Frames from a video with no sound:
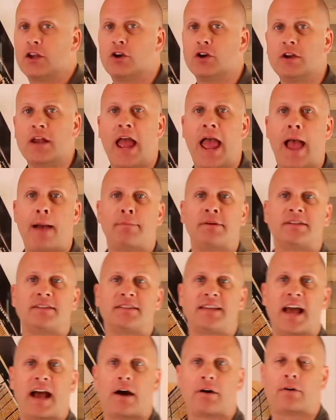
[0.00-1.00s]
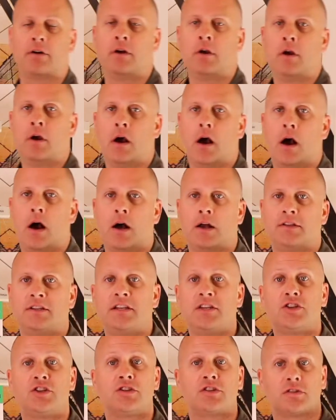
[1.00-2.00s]
good habits down,
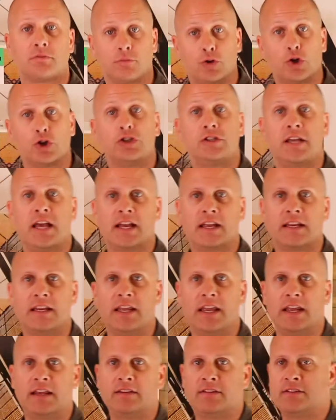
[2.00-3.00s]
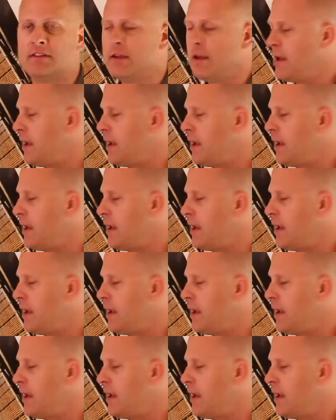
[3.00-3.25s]
teaching some good techniques,